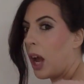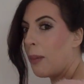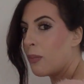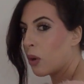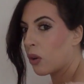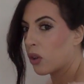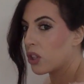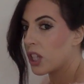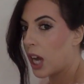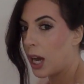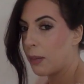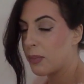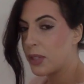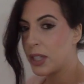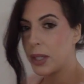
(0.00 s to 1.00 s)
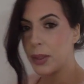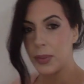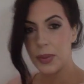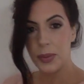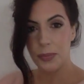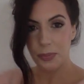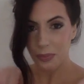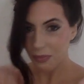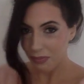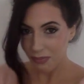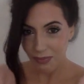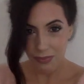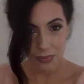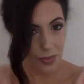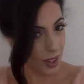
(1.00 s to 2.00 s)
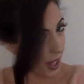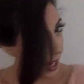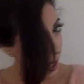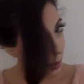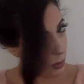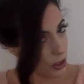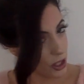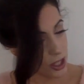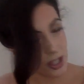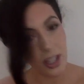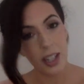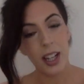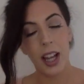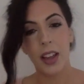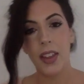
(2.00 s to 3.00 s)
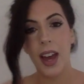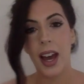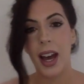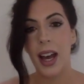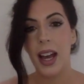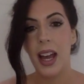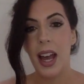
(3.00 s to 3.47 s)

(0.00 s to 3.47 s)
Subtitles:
I'm not good at updos, it would just look like that.